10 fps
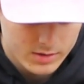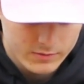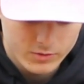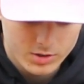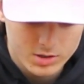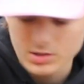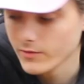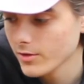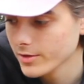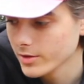the footage
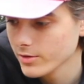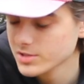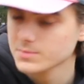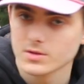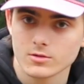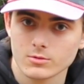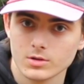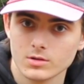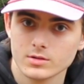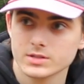of all the close-ups of the
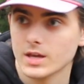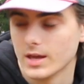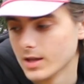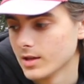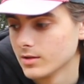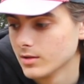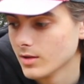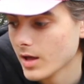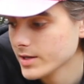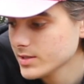reels, and
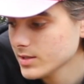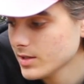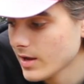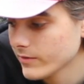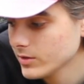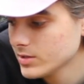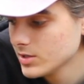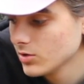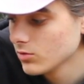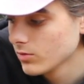honestly, every
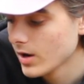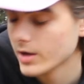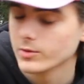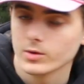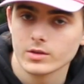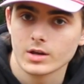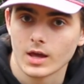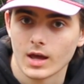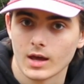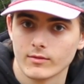single rod and reel that I
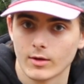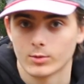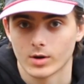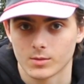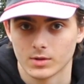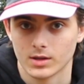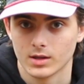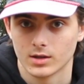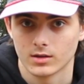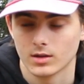have, I would recommend
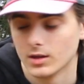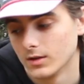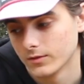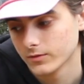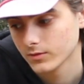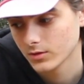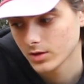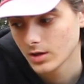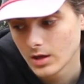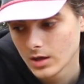getting. If
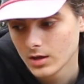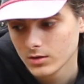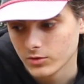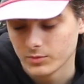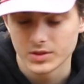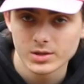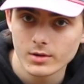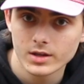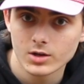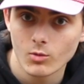you've been thinking
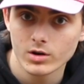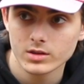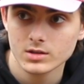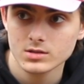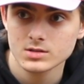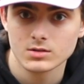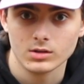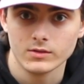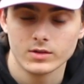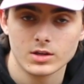about getting one of these,
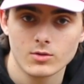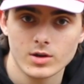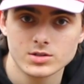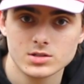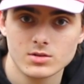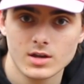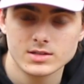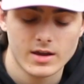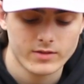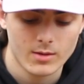leave any questions you guys
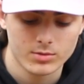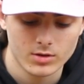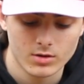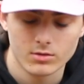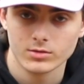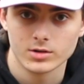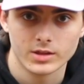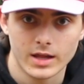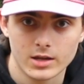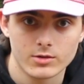have down below.
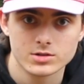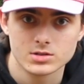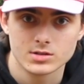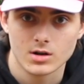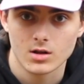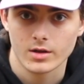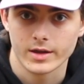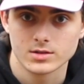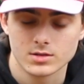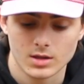Literally any questions at all, I'll
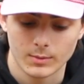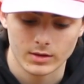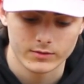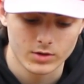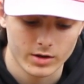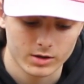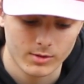answer them. I love talking